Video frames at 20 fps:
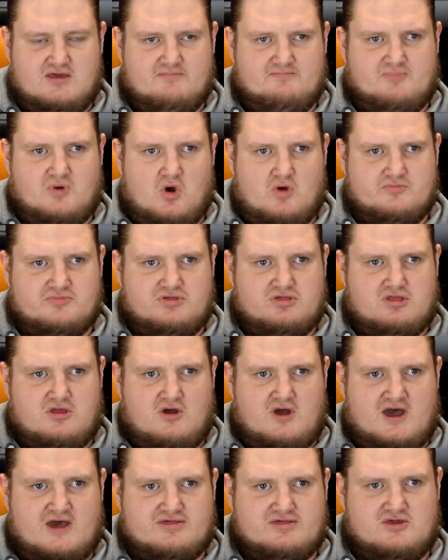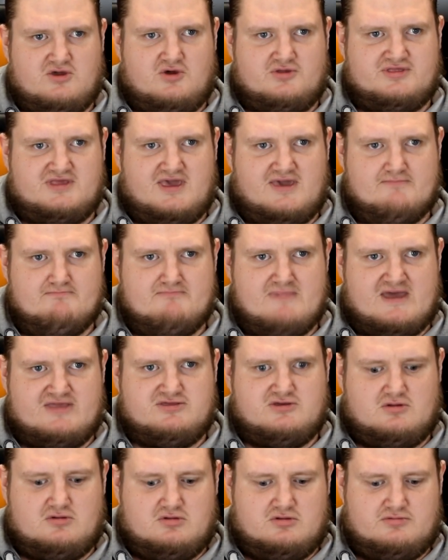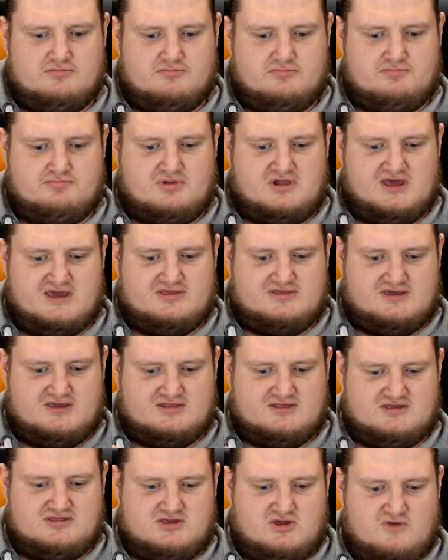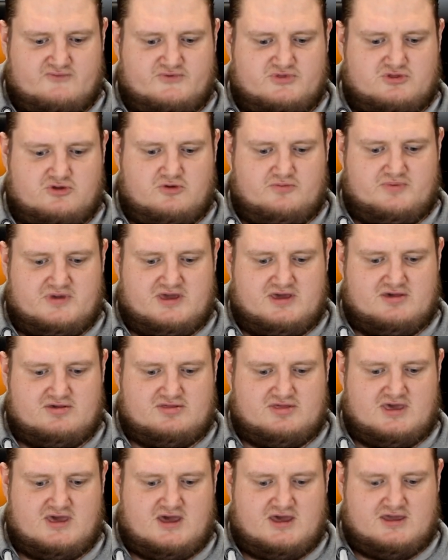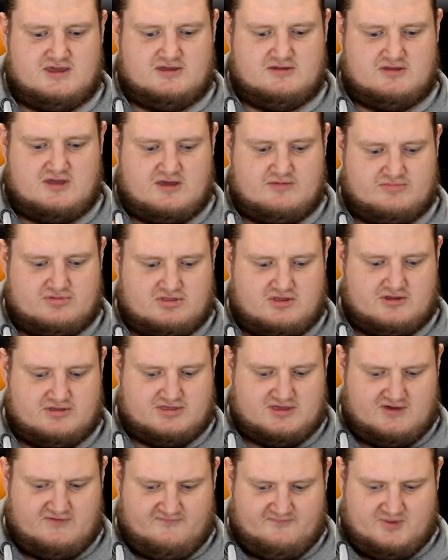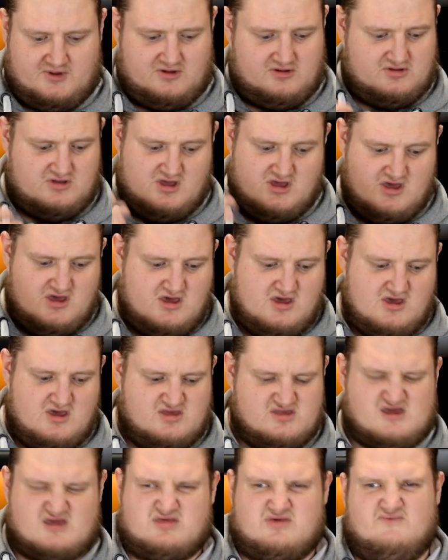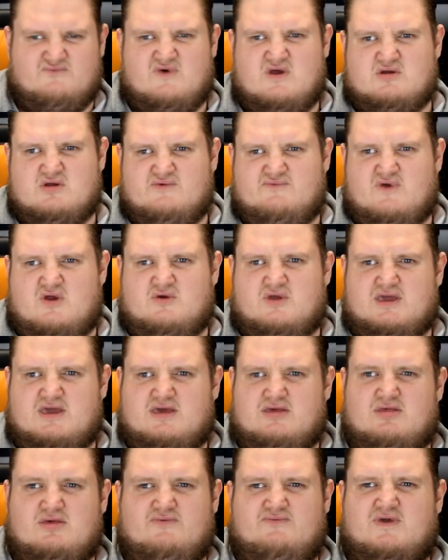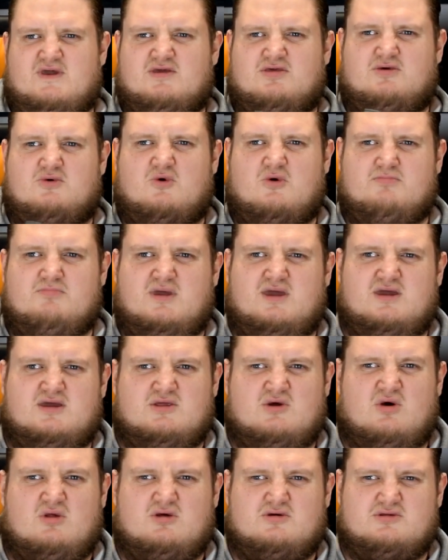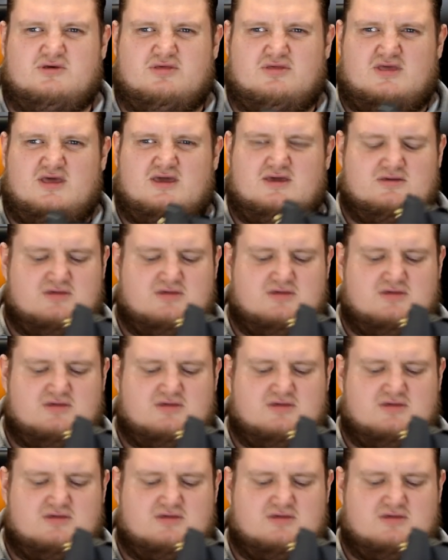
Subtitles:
bottom slot hasn't got the metal plating that the other two PCI slots have, but that's a very, very easy thing to omit, in all honesty.